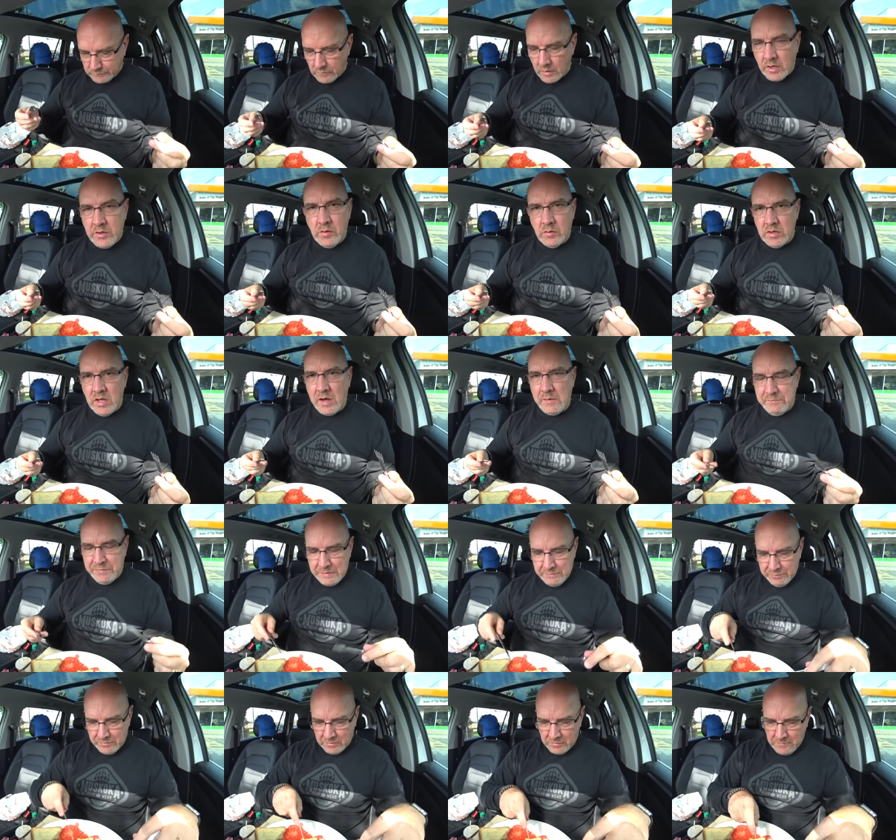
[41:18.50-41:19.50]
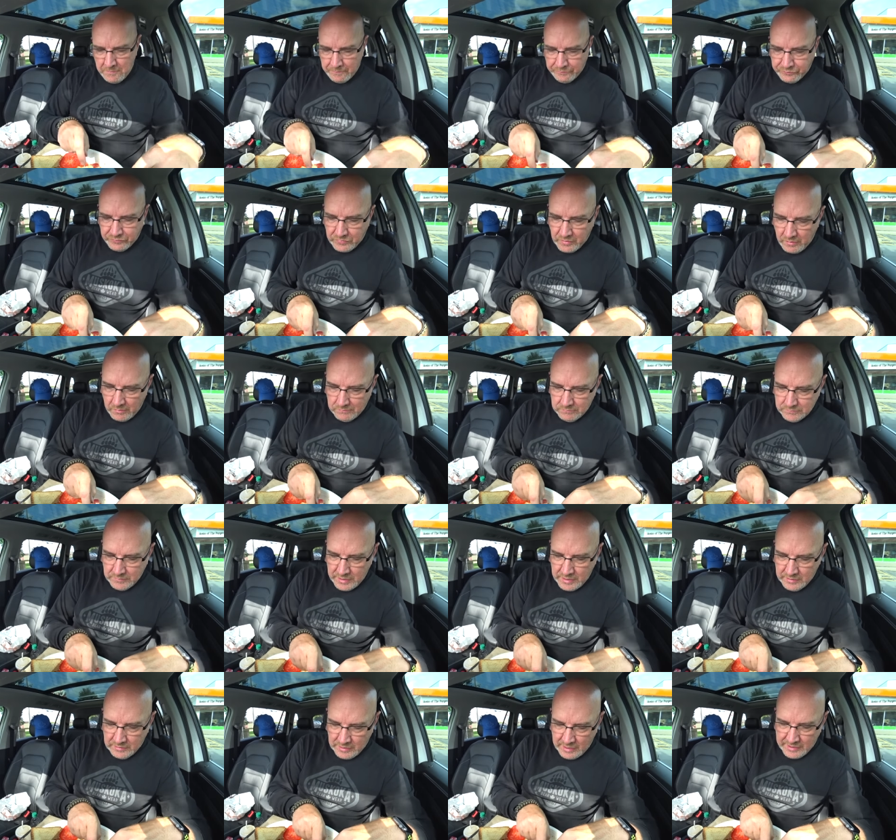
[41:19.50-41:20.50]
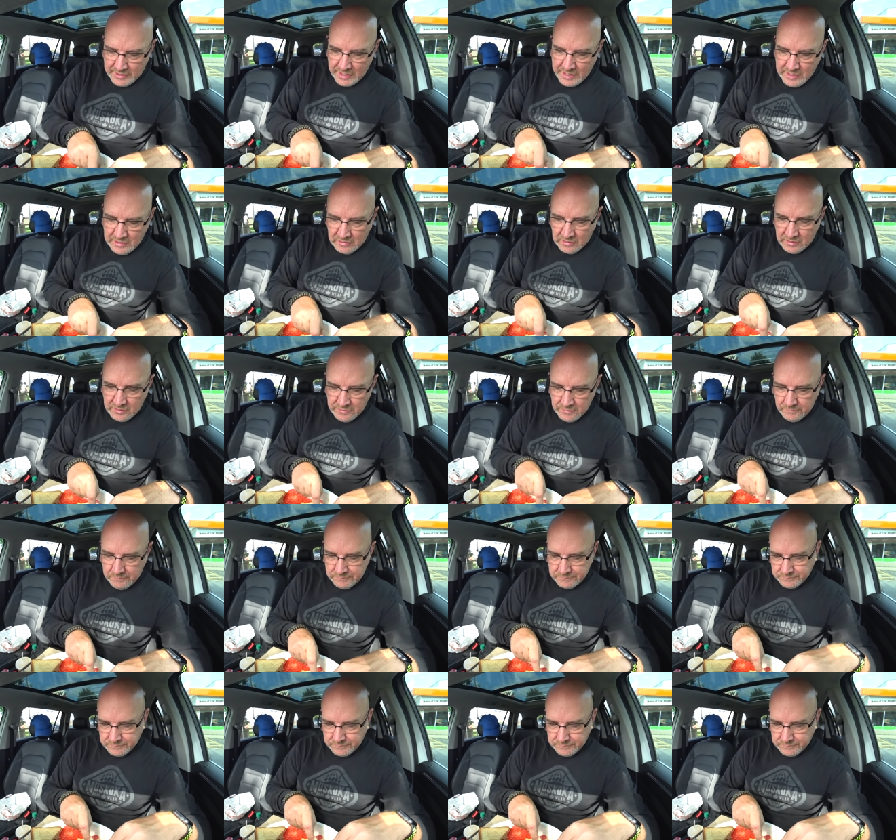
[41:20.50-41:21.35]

I know a lot of people in like England